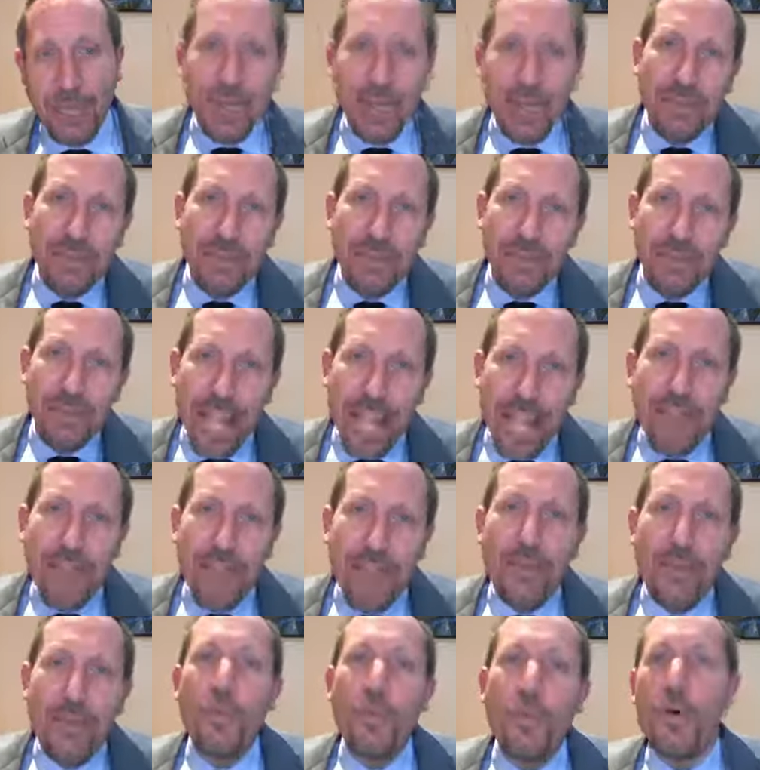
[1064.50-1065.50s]
But
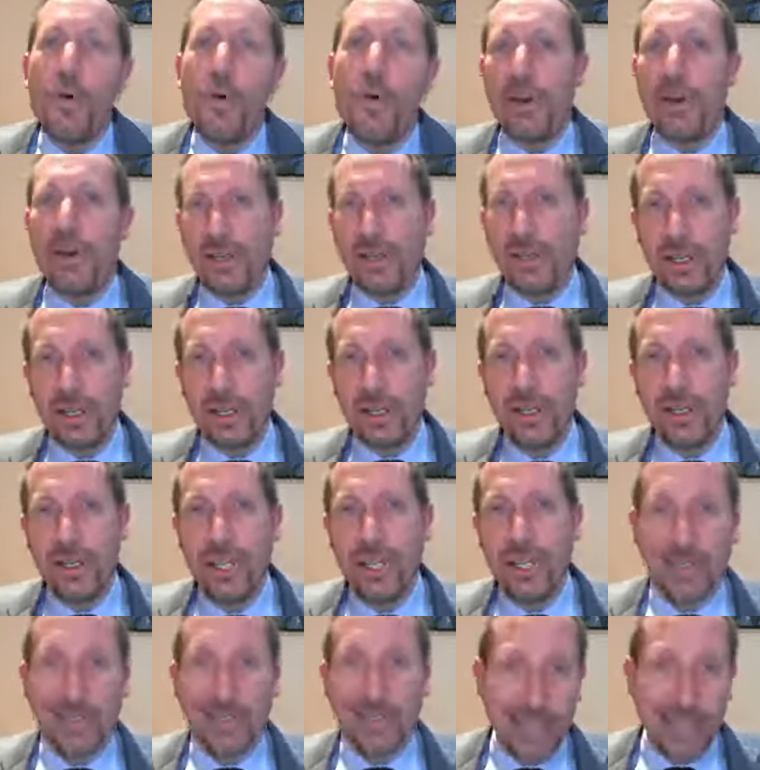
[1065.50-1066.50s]
if it weren't
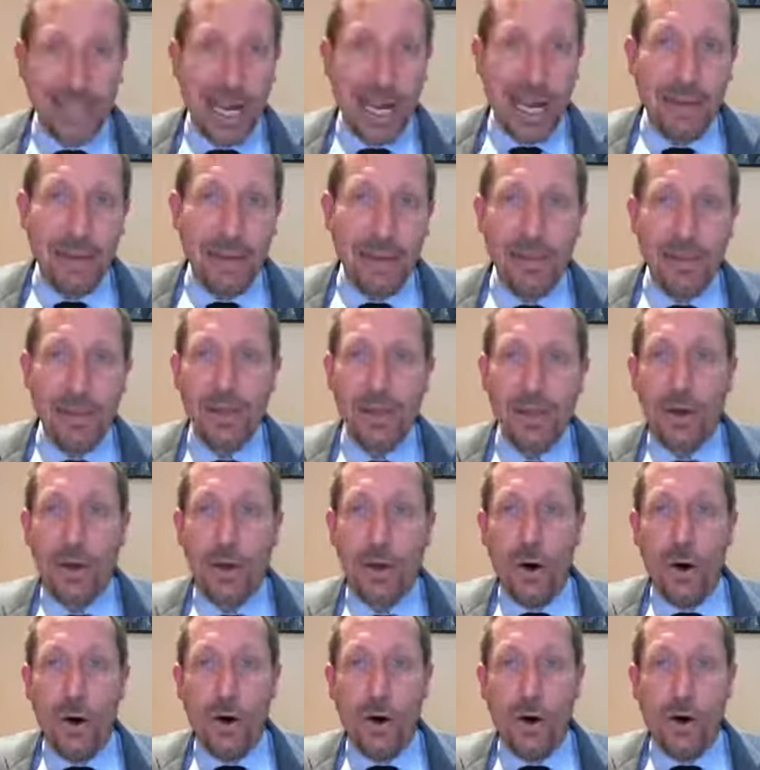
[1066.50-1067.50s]
Islam,
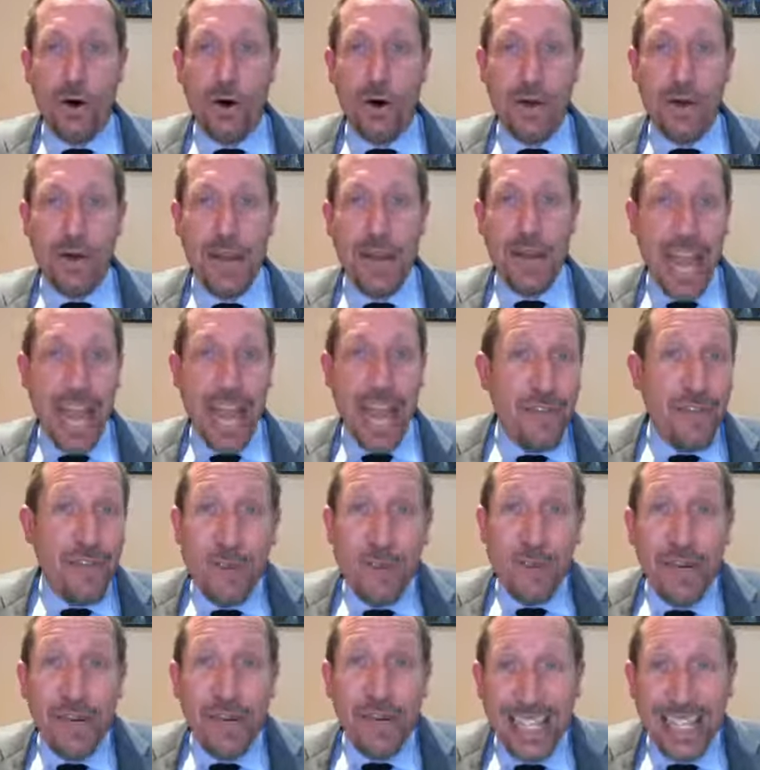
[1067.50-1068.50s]
or if
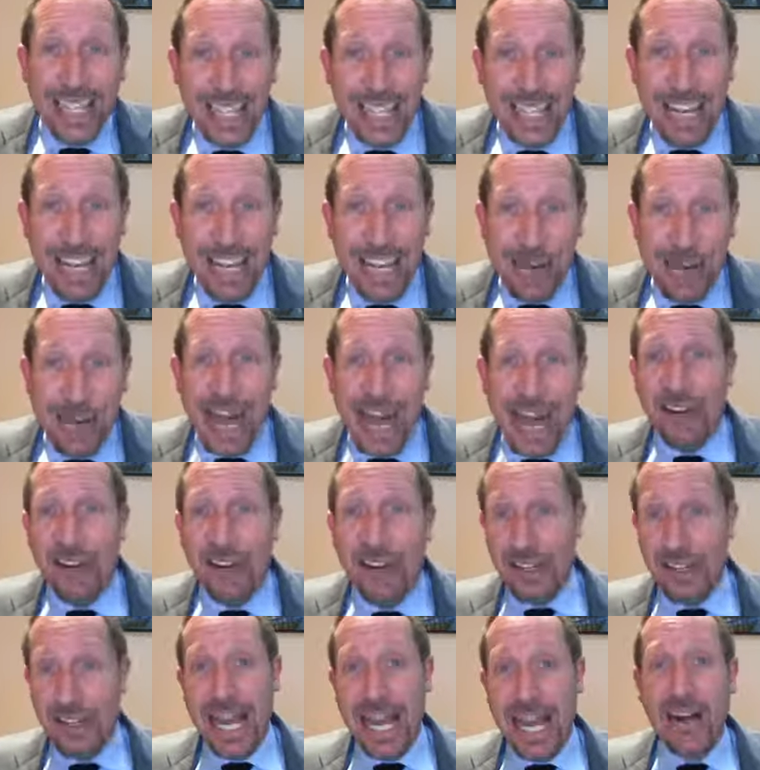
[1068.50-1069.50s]
it were clear
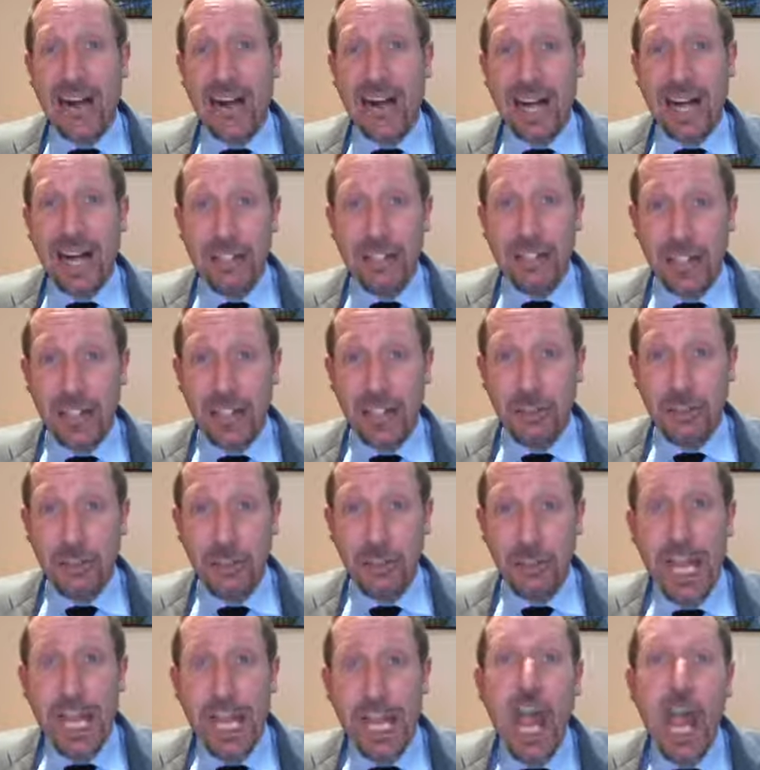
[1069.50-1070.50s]
out and out
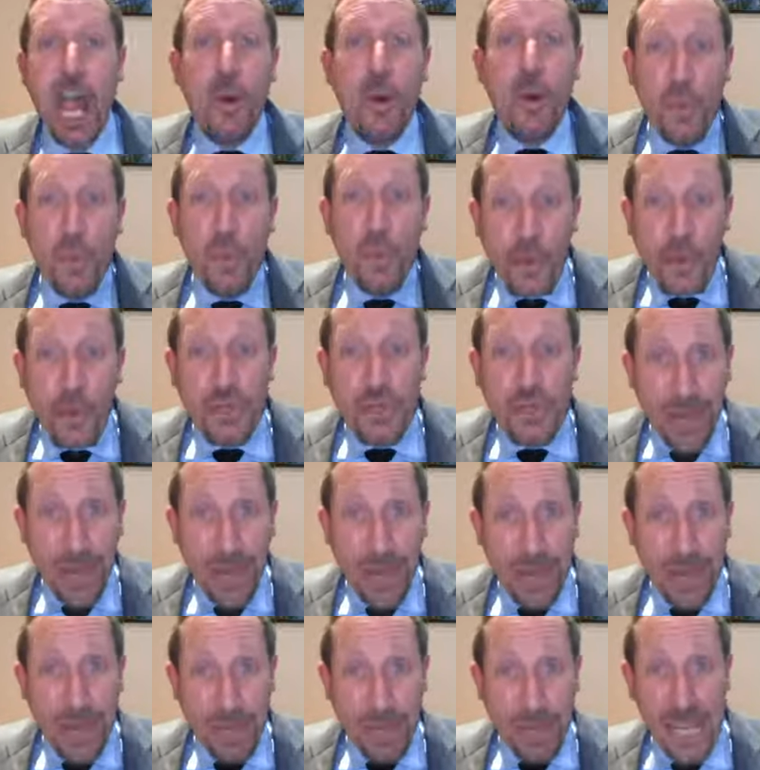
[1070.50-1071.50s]
idolatry, would
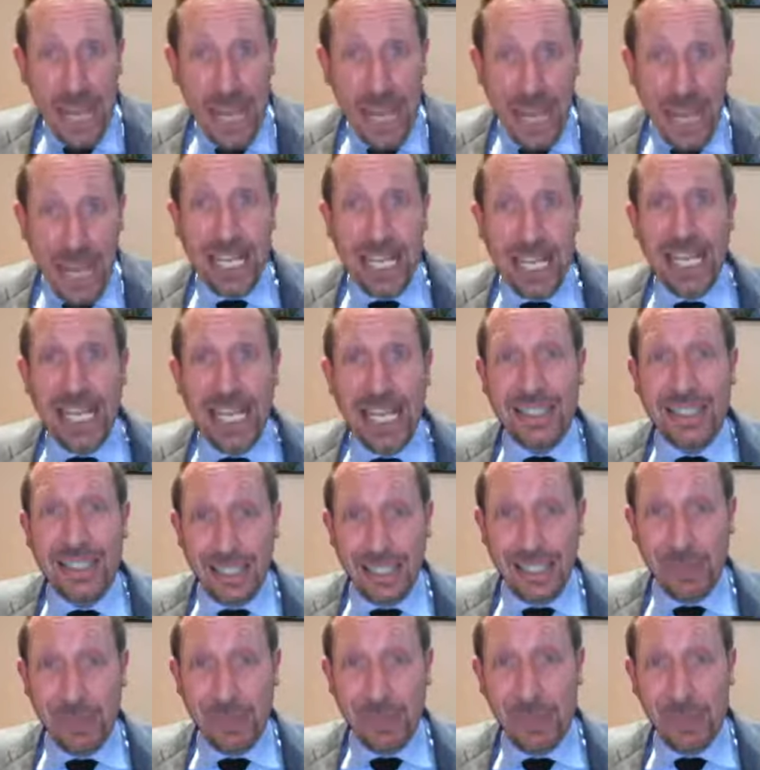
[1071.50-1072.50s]
there be any
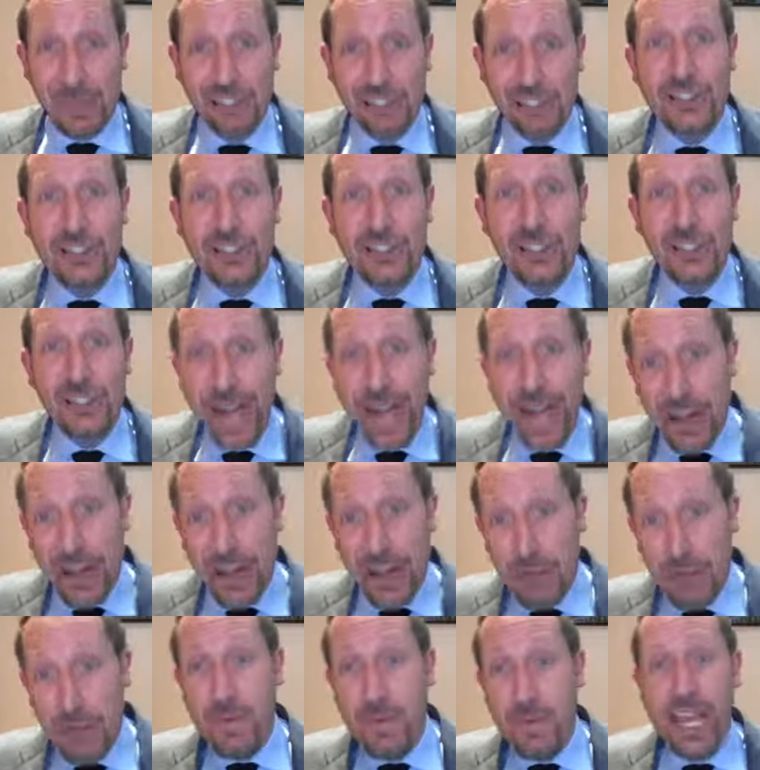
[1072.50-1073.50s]
exceptions to
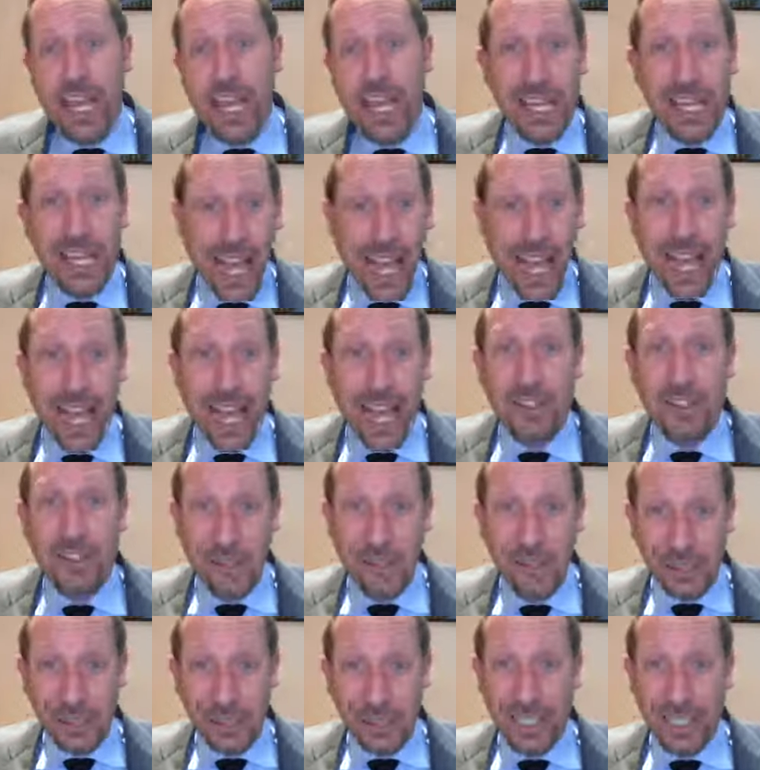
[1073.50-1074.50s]
our three
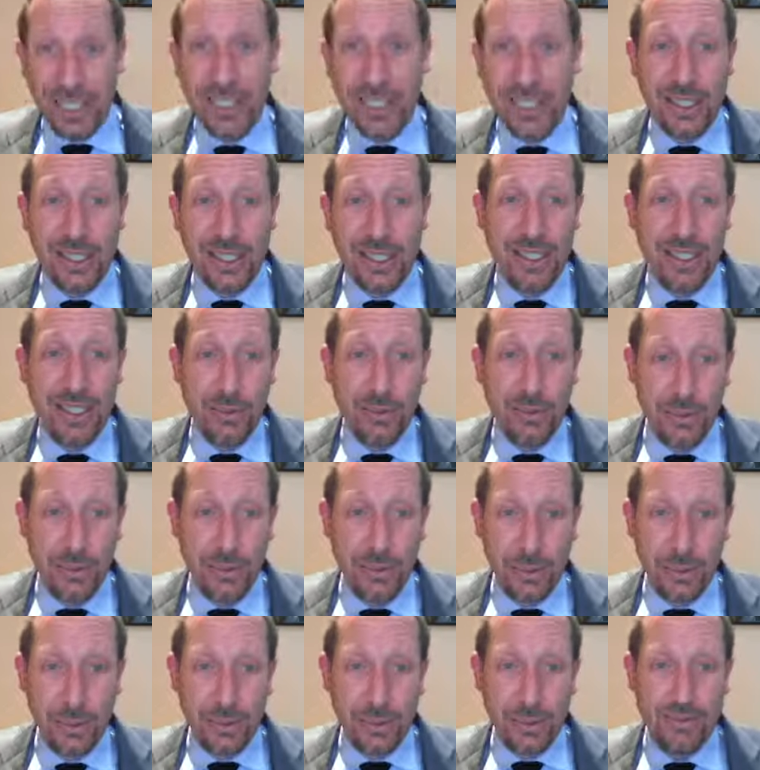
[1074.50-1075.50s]
cardinal sin
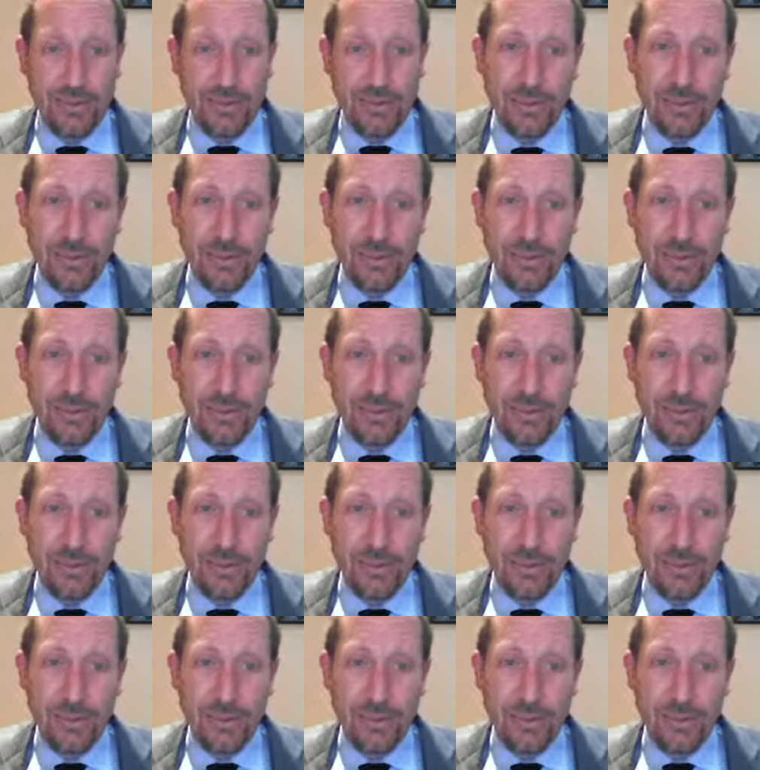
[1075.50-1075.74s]
rule?